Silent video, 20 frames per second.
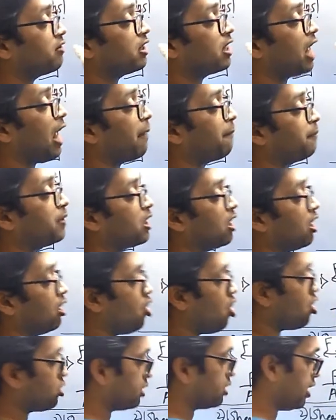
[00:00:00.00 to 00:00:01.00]
they were happening
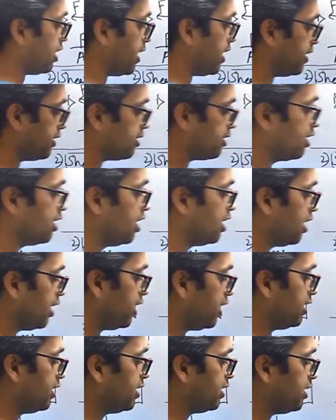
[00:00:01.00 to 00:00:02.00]
along the length.
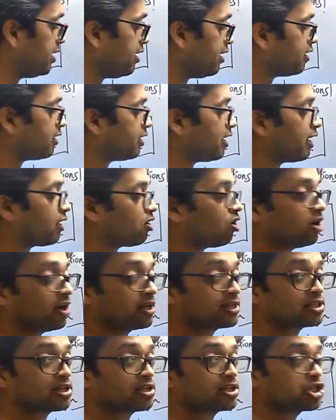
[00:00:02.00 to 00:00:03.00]
In here they are
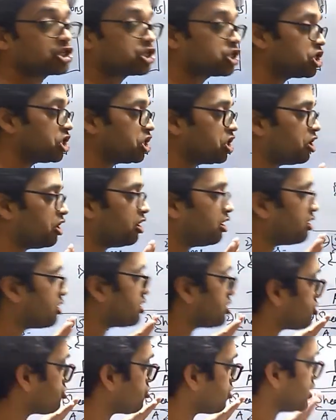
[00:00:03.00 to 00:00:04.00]
called as
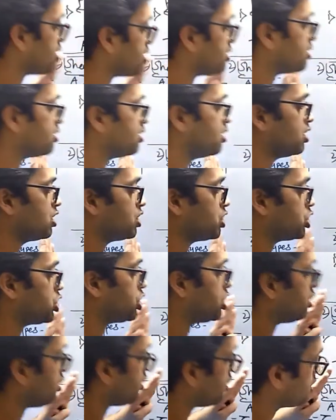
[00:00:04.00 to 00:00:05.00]
shear stress.
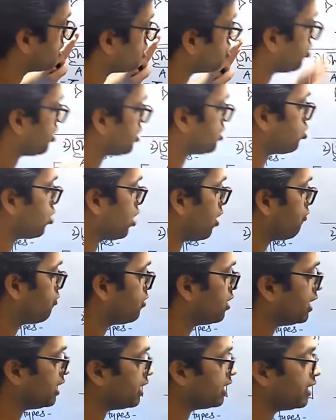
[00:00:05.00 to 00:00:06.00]
Shear stress. So
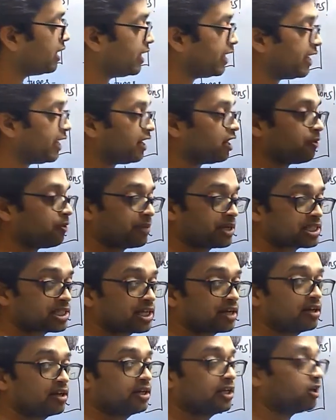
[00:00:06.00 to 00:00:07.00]
every layer
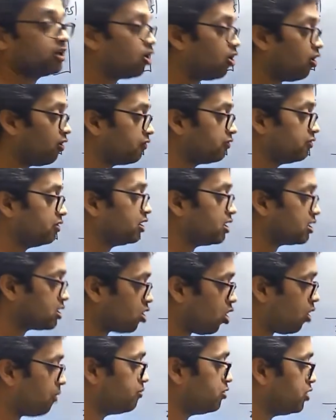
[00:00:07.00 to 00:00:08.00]
basically of
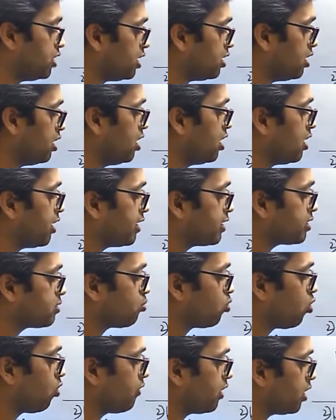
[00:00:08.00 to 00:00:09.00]
this object is
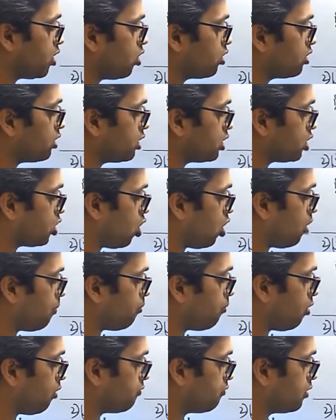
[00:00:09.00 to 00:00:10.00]
moving on the
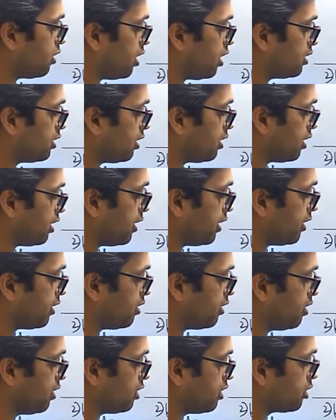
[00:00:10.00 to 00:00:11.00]
top of the other
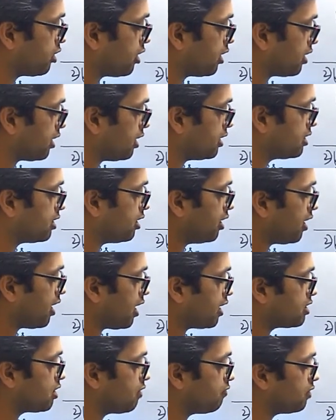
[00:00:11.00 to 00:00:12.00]
layer. You can consider
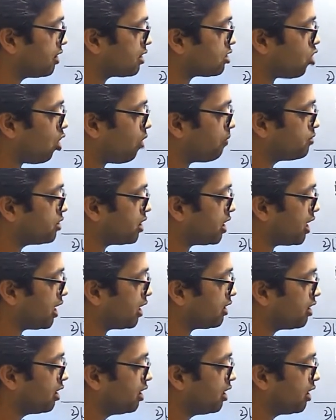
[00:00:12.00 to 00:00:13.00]
as if this object